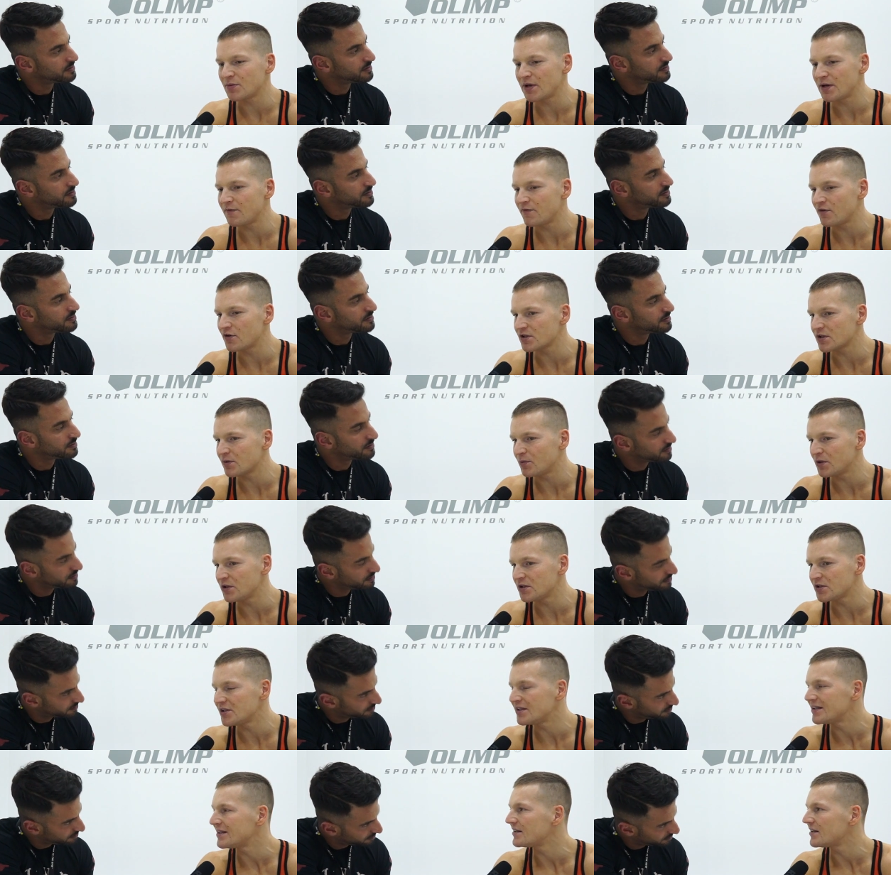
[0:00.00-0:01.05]
Speaker 1: my first
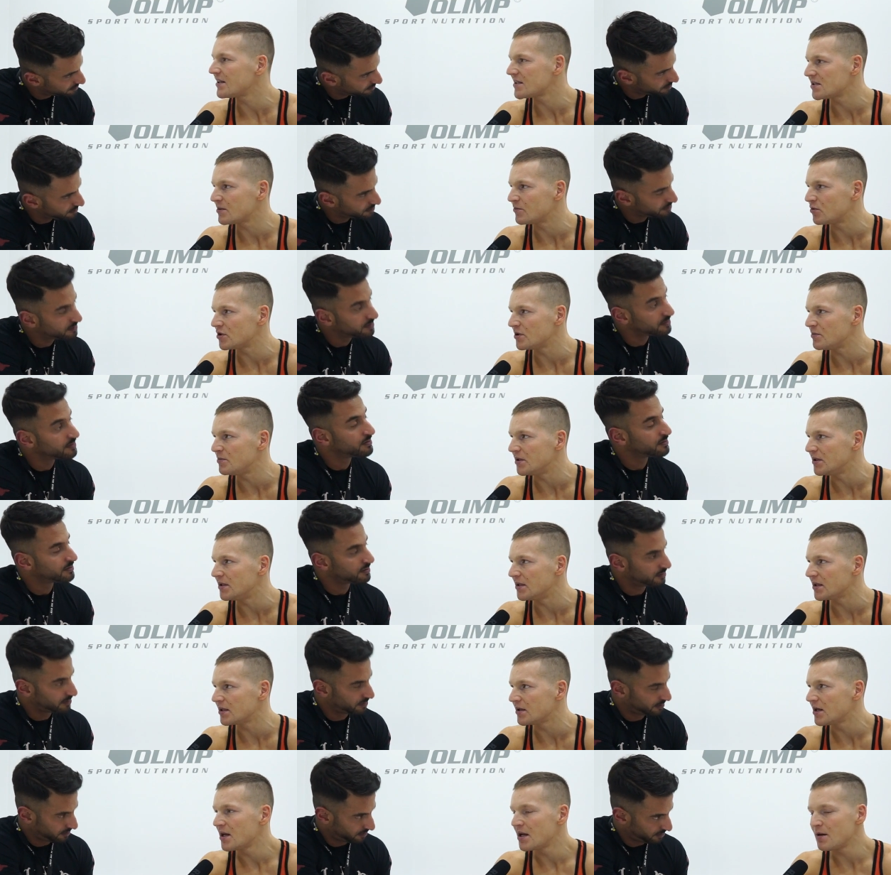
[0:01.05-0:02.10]
competition in classic
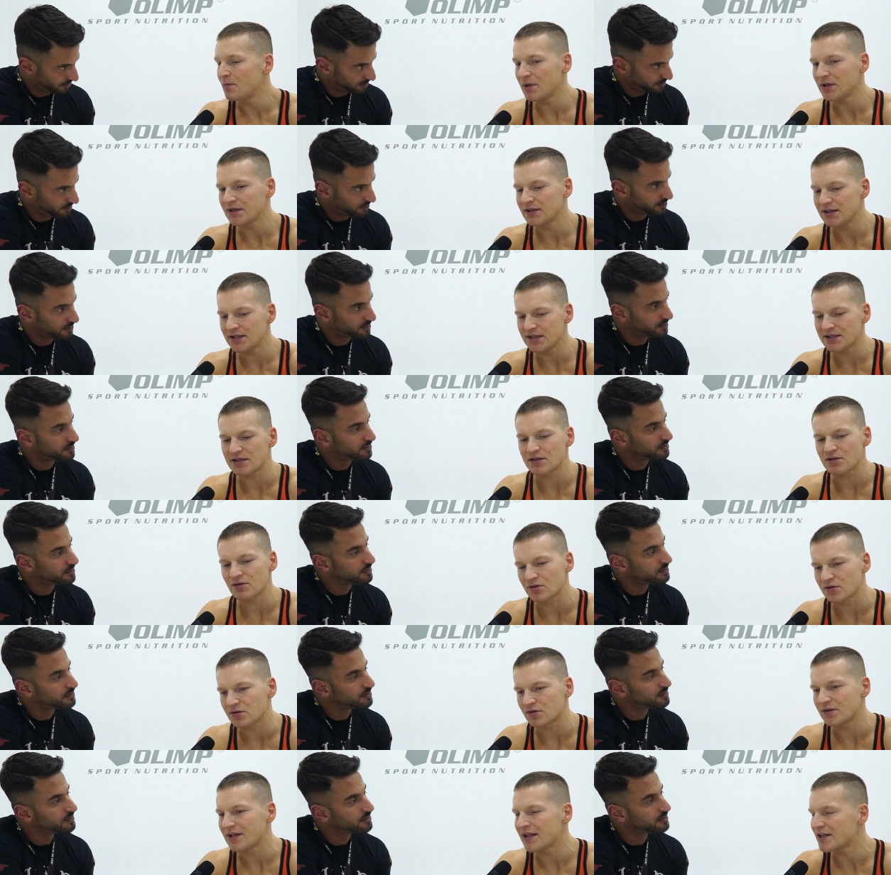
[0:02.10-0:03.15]
bodybuilding, but this is
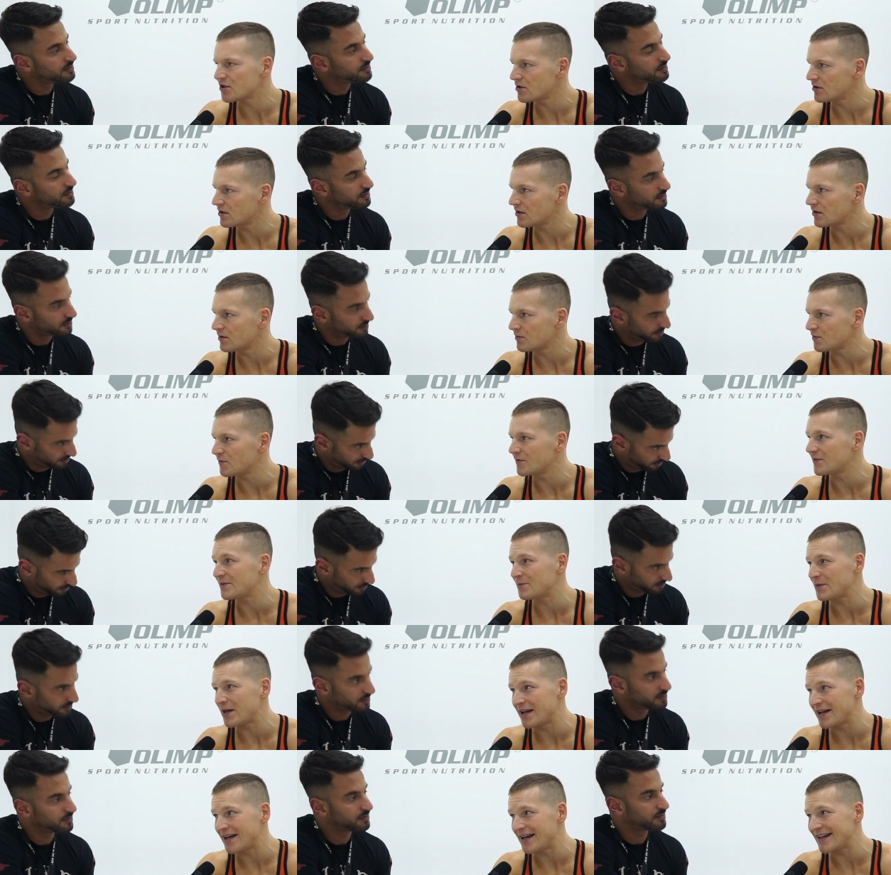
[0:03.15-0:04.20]
also national
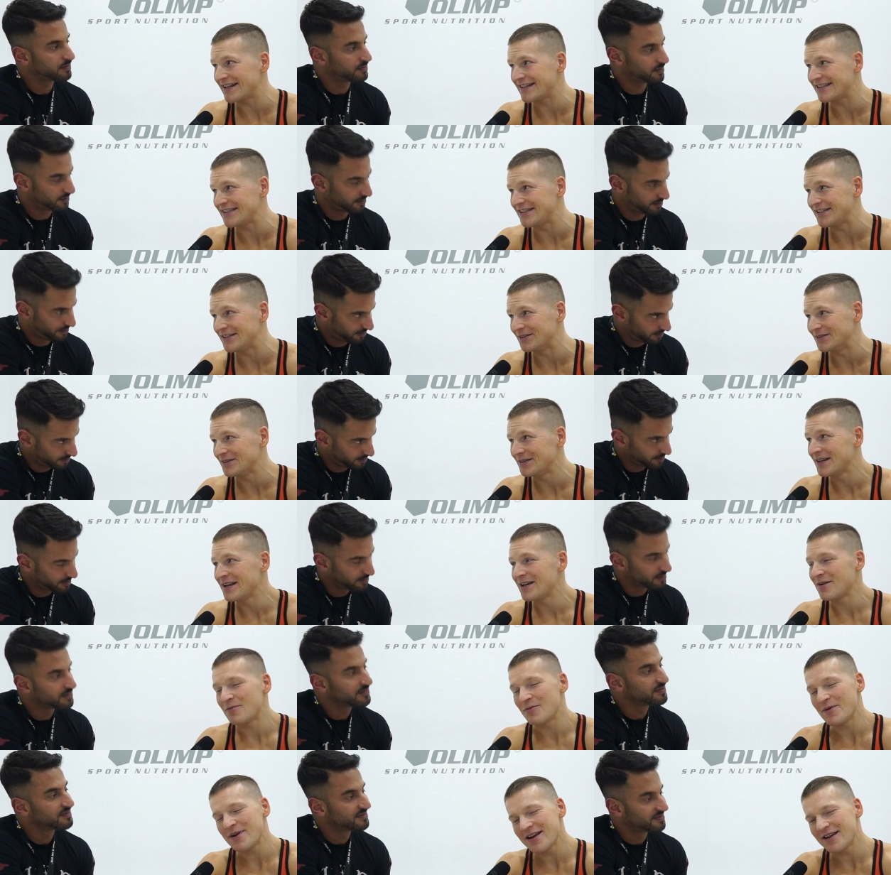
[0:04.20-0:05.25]
uh, still.
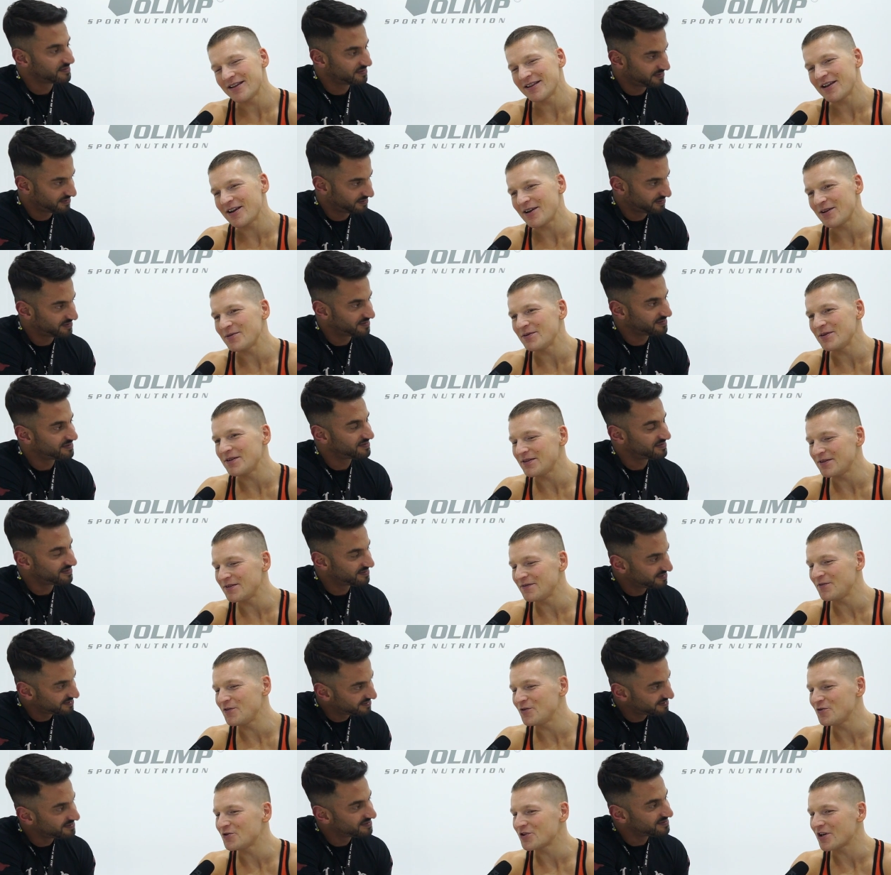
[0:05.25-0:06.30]
And I, in the
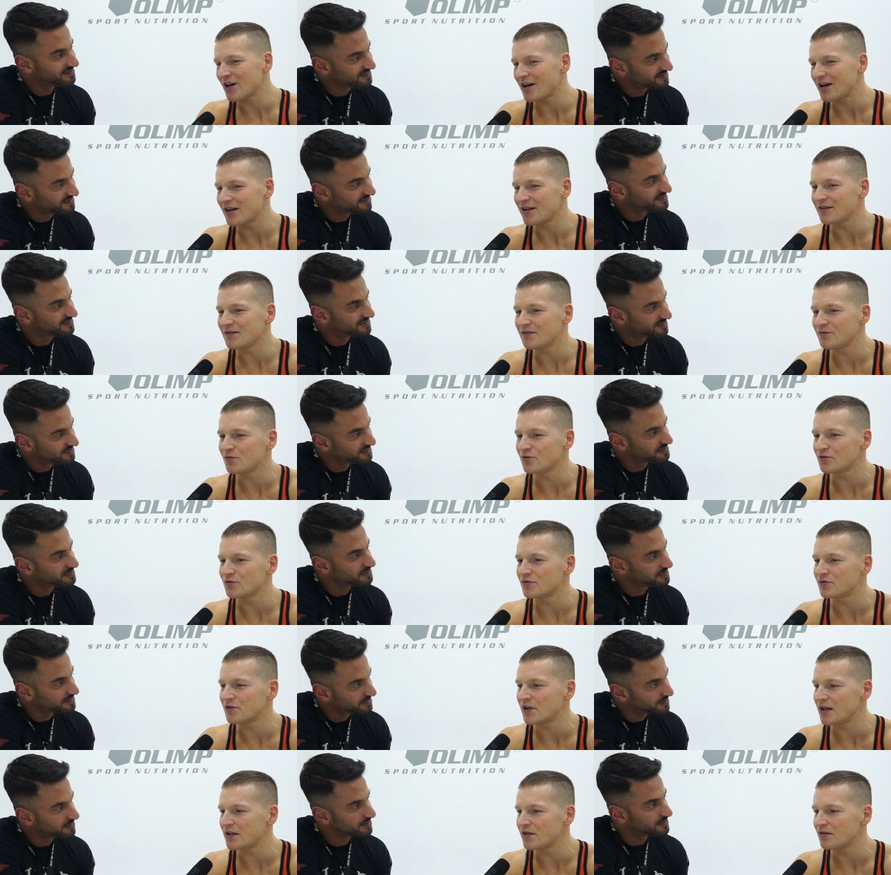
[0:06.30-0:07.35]
future, I want to
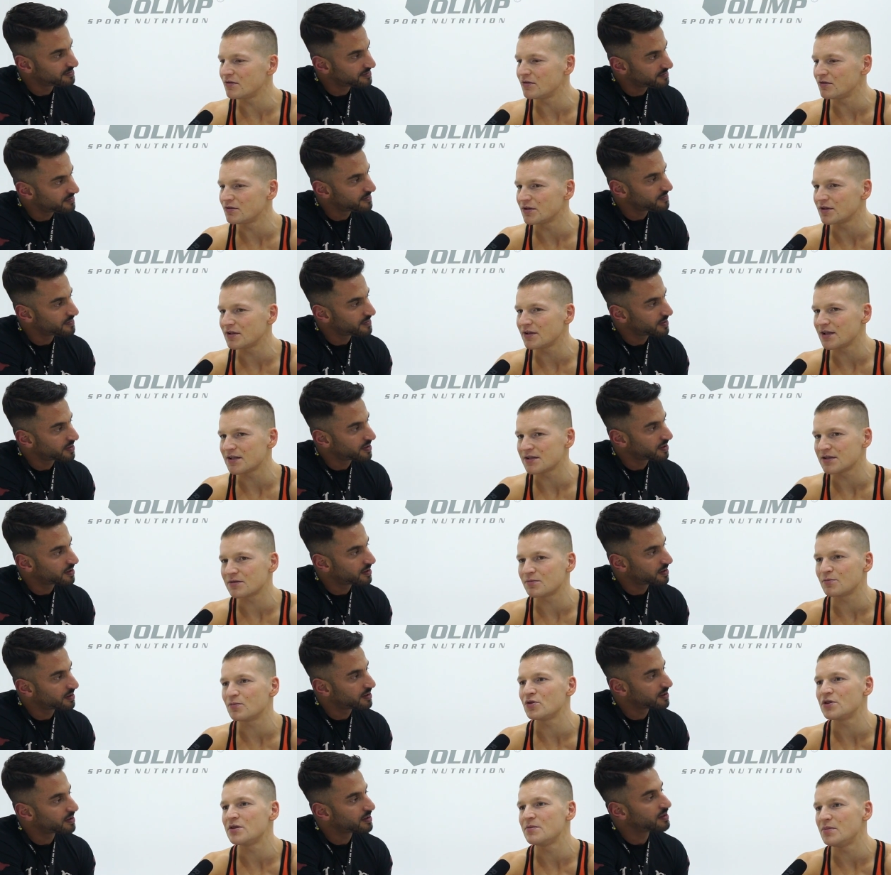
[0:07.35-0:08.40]
try to go to class
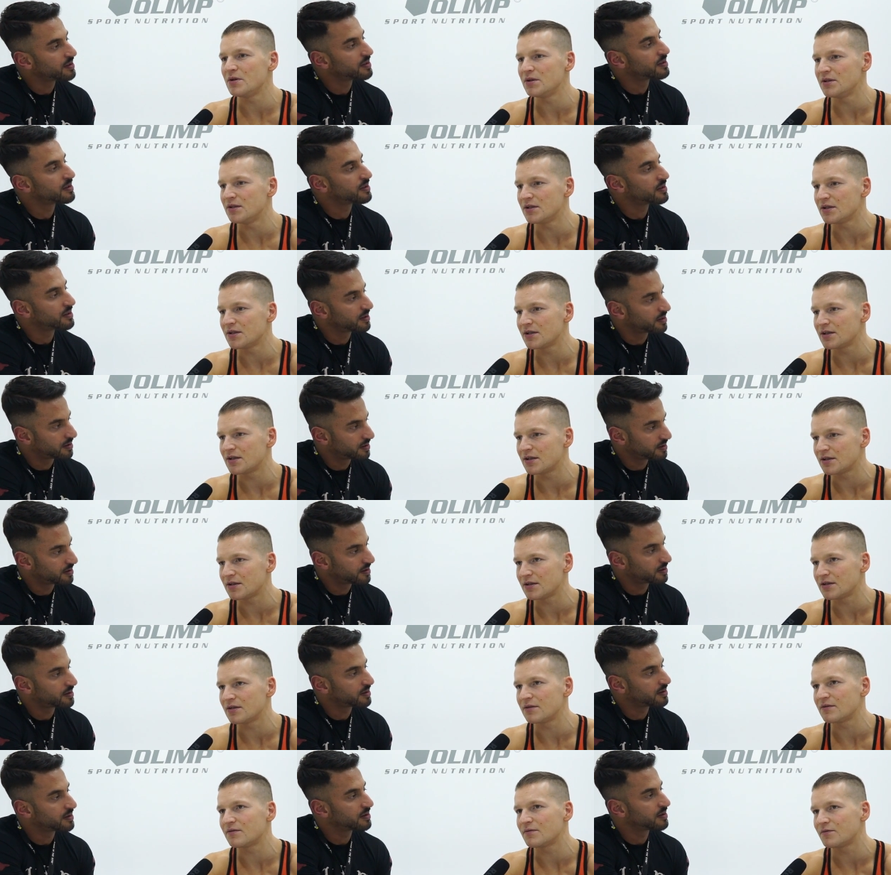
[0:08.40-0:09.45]
bodybuilding
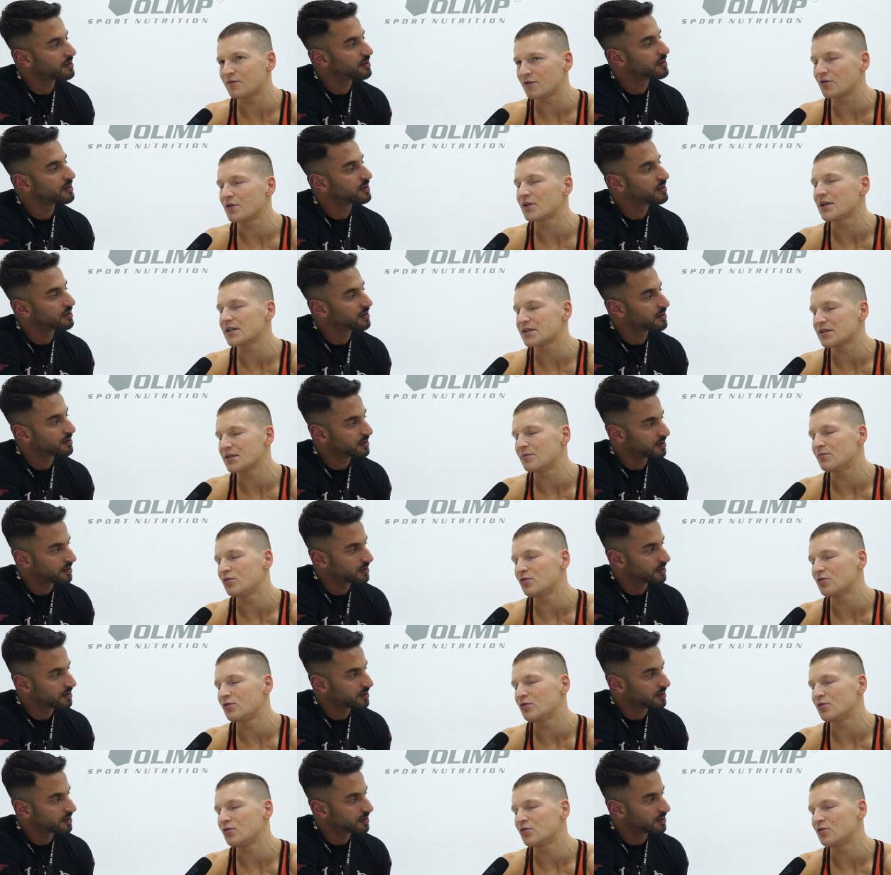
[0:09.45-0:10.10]
uh, for classic